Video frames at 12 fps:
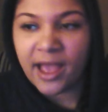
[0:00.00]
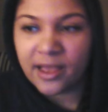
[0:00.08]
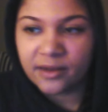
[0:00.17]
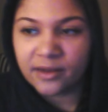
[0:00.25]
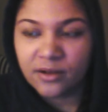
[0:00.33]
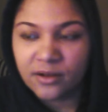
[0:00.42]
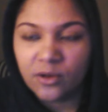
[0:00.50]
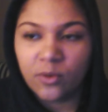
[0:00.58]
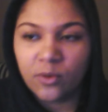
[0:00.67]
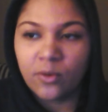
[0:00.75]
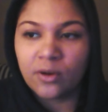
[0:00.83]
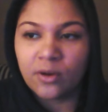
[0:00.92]
ad
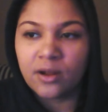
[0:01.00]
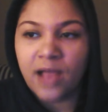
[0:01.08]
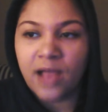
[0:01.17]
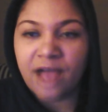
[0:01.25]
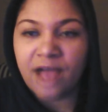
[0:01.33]
or